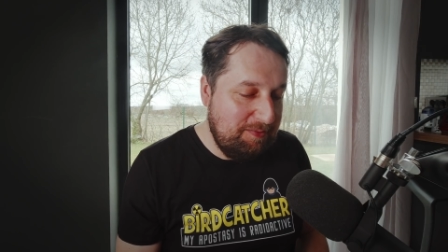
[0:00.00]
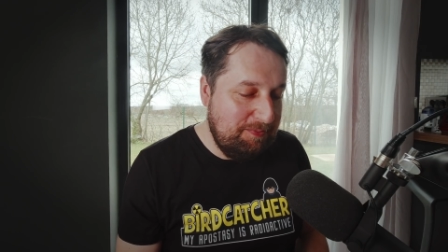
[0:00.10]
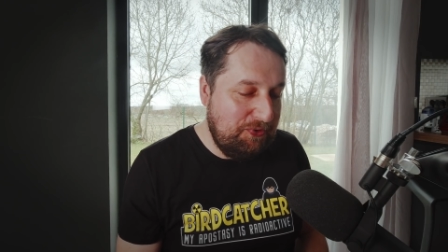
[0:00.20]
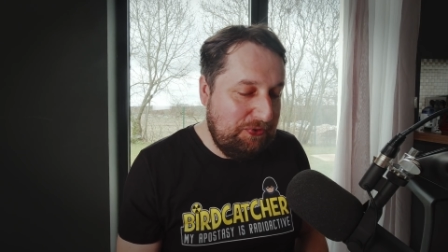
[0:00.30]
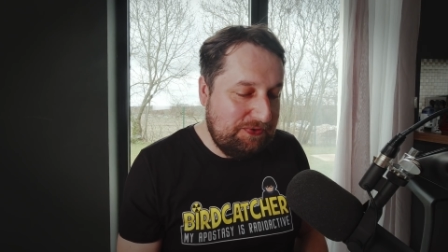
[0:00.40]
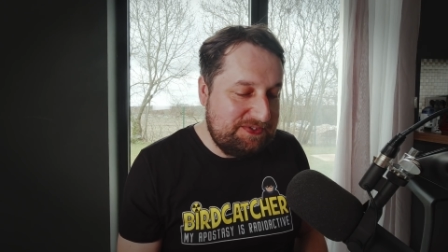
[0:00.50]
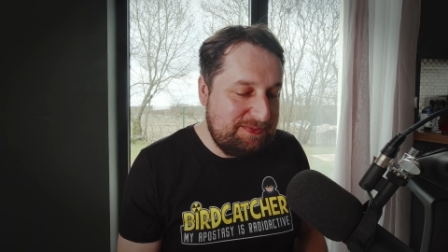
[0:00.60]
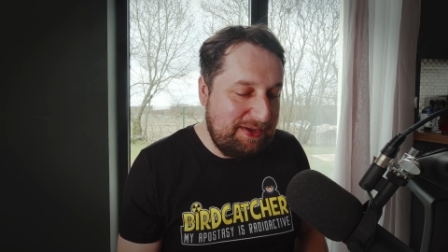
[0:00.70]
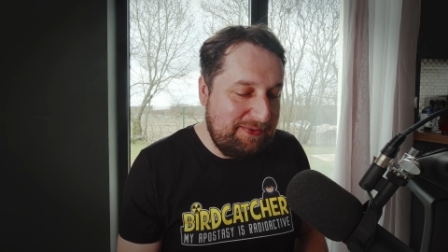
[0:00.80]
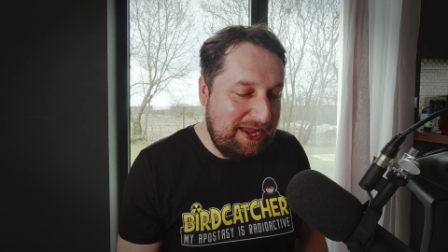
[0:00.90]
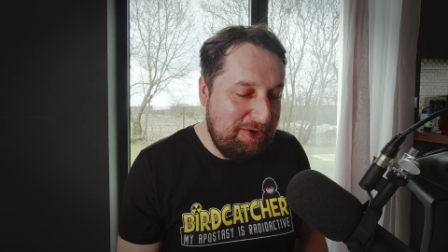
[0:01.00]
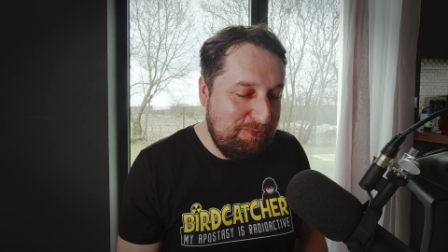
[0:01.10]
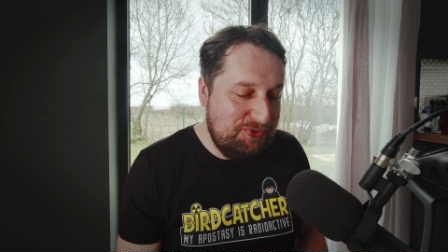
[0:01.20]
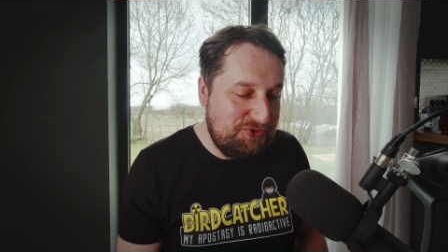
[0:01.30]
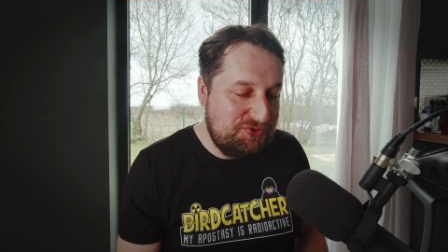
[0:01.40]
but not about how
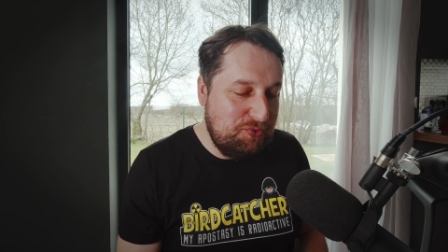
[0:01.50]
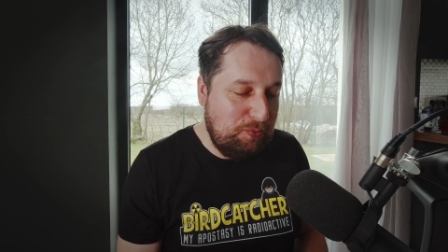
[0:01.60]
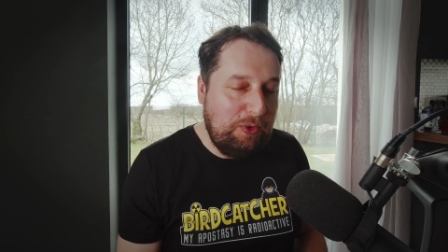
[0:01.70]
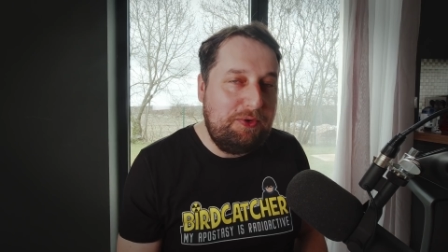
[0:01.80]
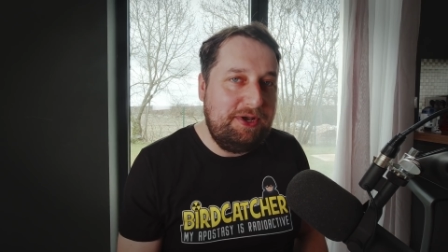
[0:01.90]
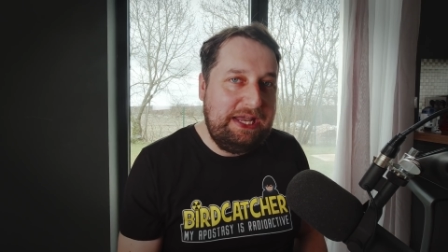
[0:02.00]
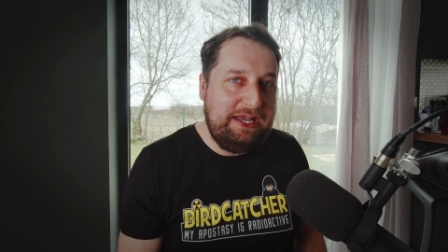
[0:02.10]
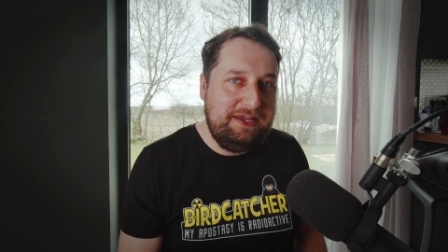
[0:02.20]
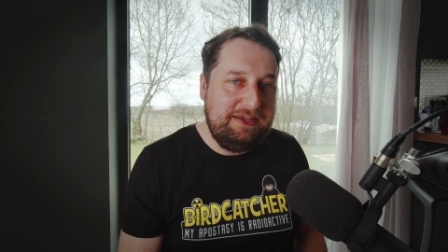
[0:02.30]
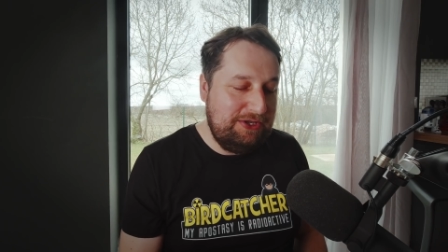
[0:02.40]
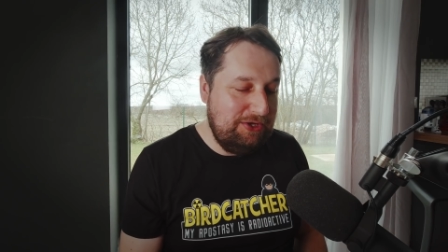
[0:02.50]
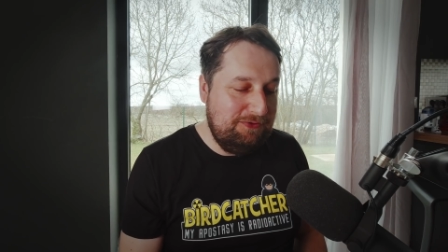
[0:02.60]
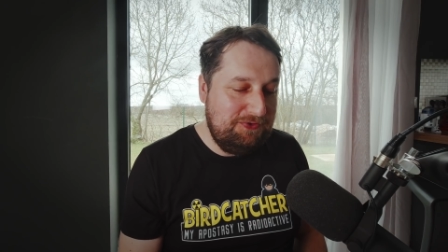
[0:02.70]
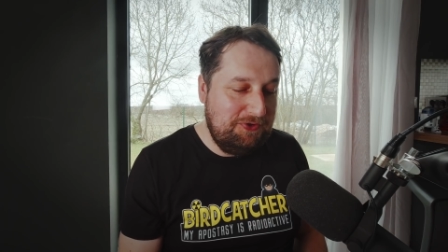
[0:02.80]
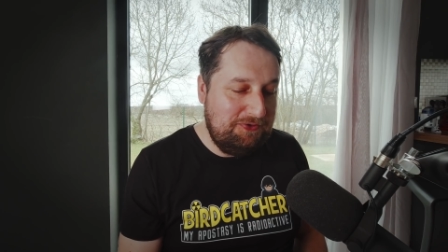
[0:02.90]
much worrying
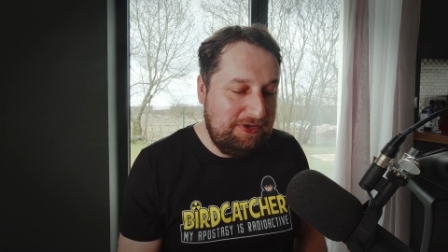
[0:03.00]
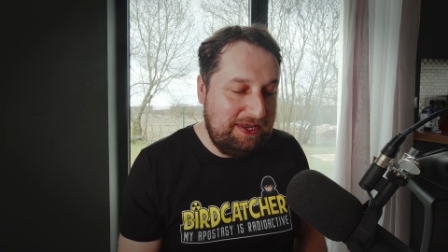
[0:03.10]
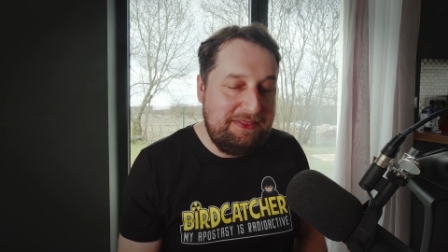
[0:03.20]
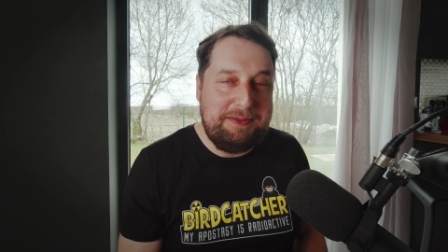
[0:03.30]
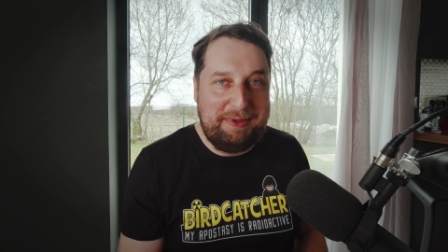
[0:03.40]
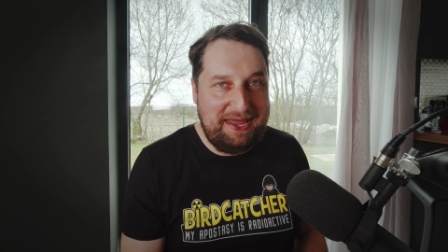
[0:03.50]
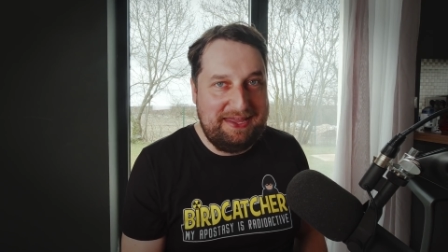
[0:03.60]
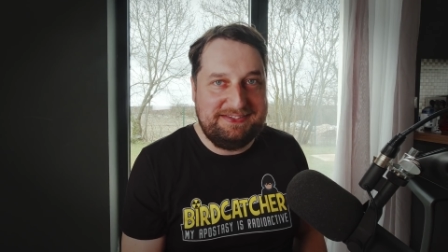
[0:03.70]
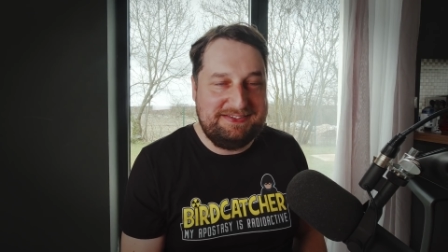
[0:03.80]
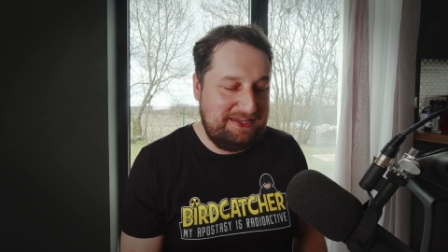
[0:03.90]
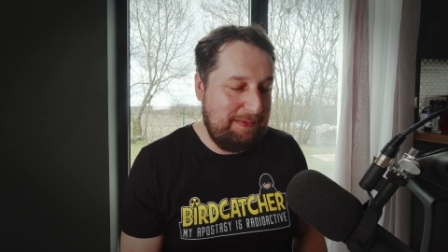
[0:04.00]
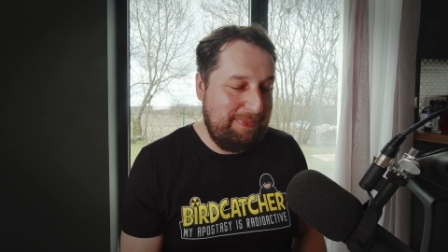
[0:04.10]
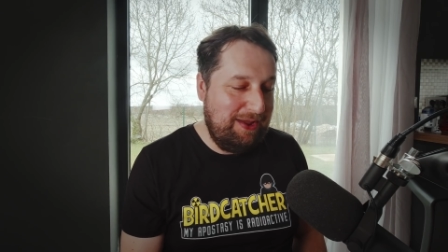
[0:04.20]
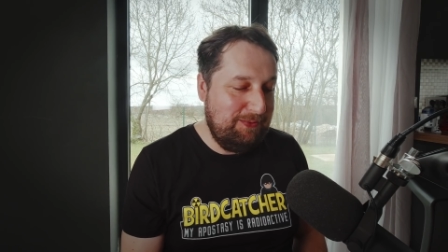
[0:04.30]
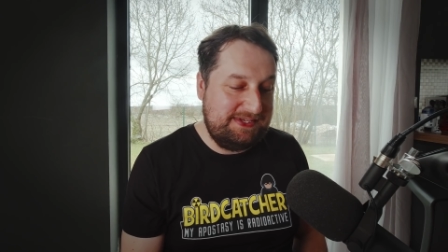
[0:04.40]
you've done in the past
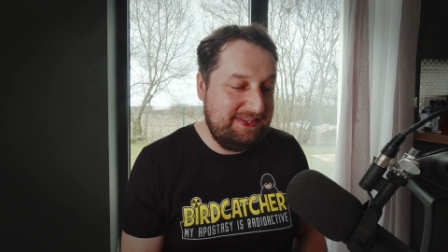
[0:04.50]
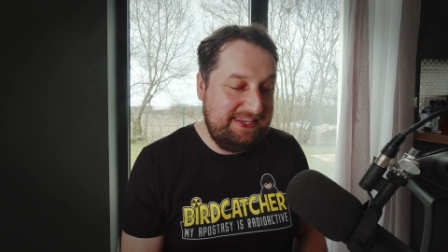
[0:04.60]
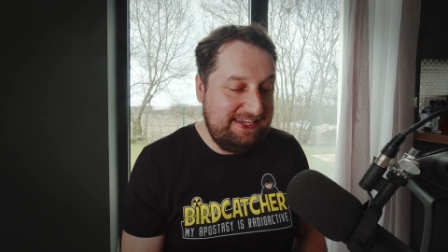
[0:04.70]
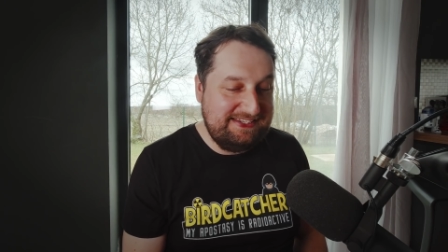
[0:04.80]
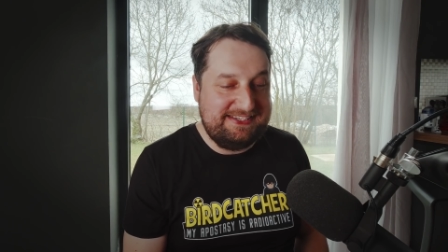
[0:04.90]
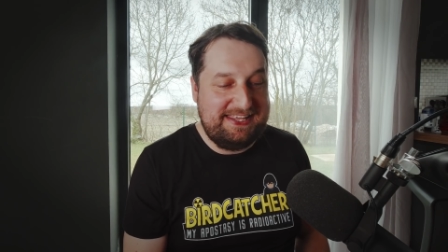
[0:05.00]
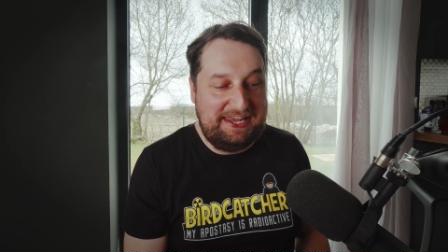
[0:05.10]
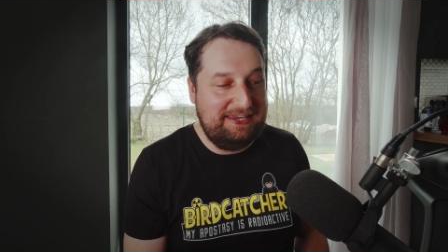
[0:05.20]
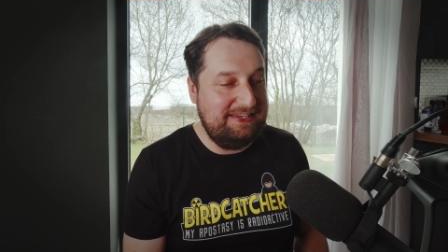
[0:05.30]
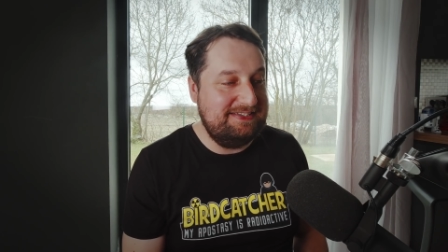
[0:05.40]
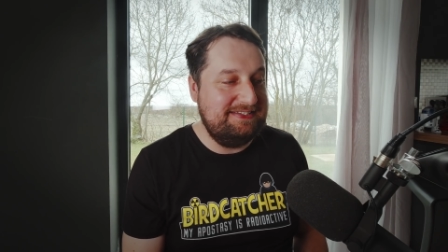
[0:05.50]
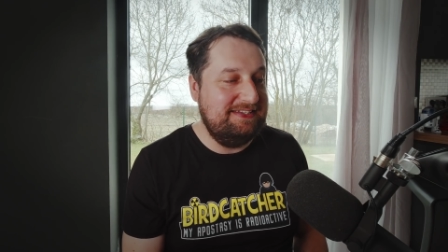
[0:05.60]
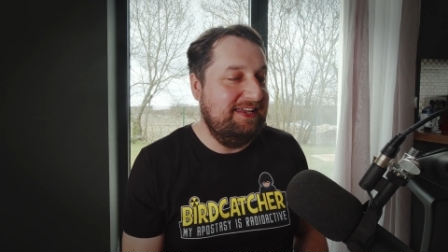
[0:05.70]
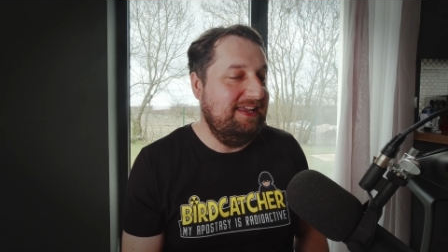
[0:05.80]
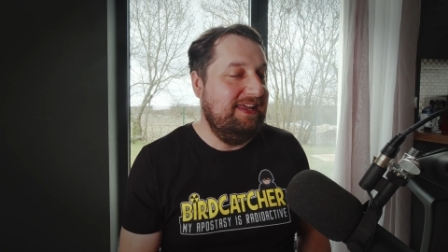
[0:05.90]
about these
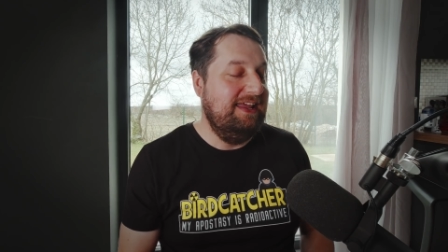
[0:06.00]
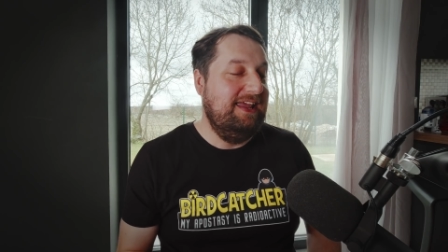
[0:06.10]
things.